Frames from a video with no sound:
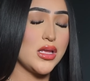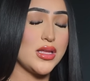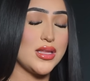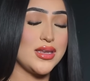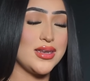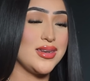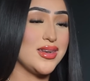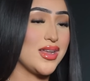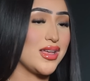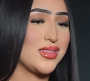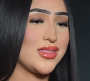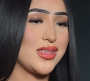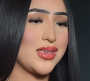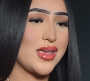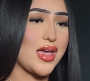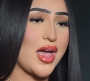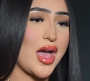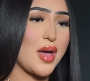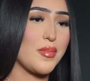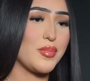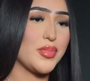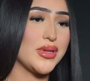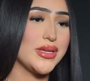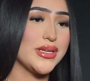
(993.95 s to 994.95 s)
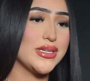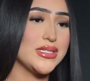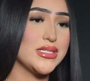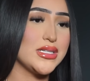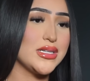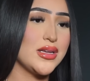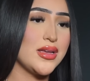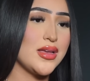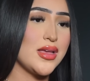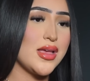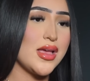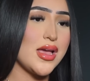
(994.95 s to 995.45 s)
Nothing happened.
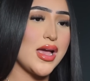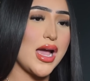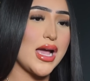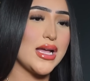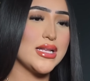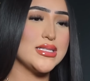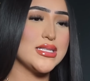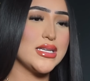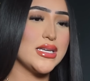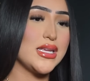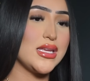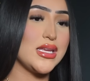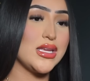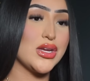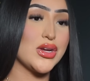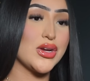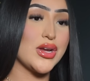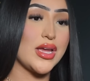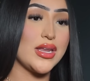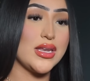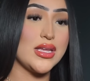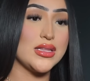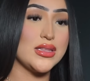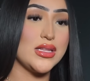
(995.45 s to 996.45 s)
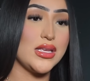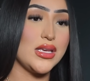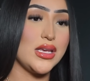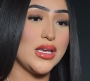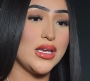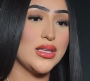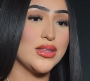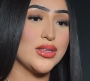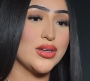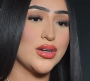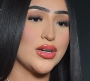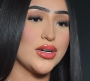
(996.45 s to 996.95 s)
I didn't hear anything
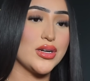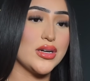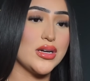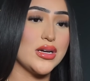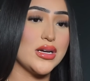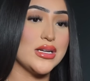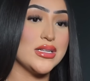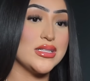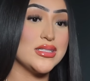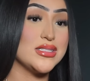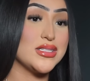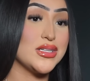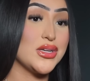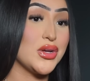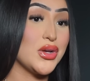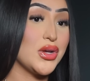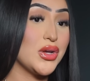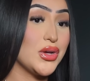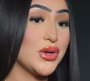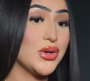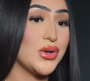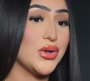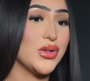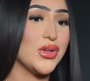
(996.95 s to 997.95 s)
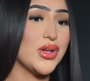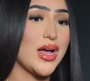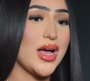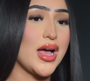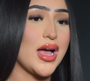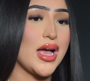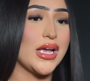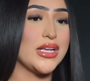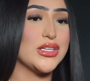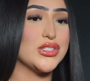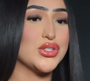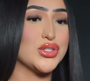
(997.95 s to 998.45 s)
either until
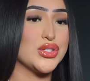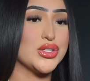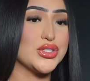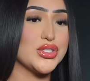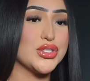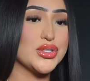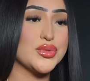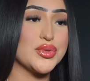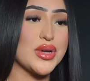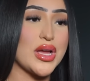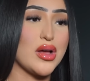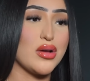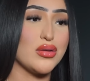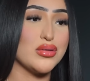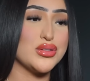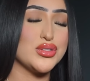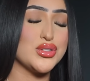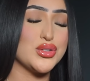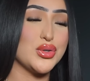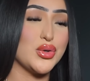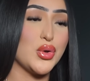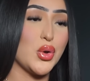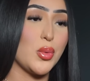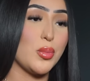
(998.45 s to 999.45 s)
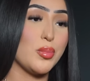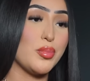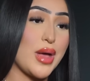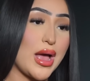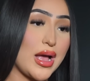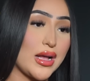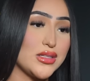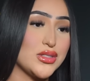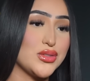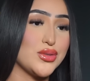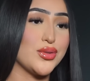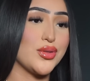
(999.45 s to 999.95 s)
I turned around to go
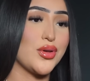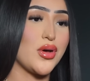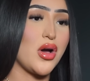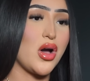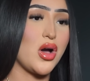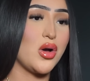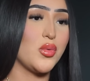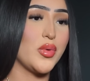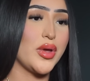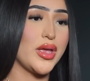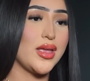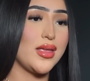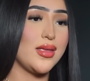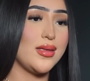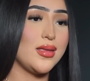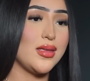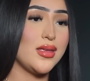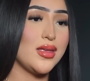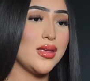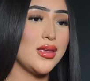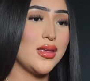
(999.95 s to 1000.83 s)
back to the hallway.